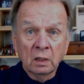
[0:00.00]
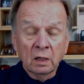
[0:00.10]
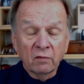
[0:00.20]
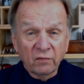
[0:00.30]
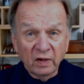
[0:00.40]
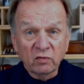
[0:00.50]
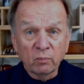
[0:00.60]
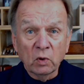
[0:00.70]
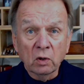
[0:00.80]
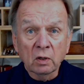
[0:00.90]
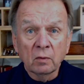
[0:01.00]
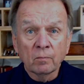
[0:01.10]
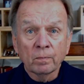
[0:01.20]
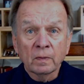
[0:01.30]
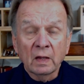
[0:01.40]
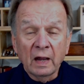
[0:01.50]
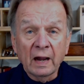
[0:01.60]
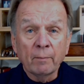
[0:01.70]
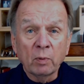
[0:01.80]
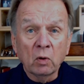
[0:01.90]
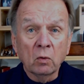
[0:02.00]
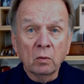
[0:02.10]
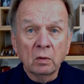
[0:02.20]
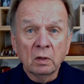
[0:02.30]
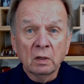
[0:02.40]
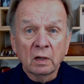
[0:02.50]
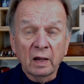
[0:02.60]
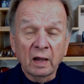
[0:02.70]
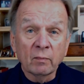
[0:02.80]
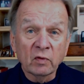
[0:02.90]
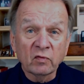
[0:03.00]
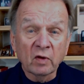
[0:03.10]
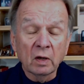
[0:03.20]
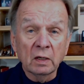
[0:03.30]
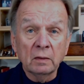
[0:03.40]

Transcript: Facebook, Apple, Amazon,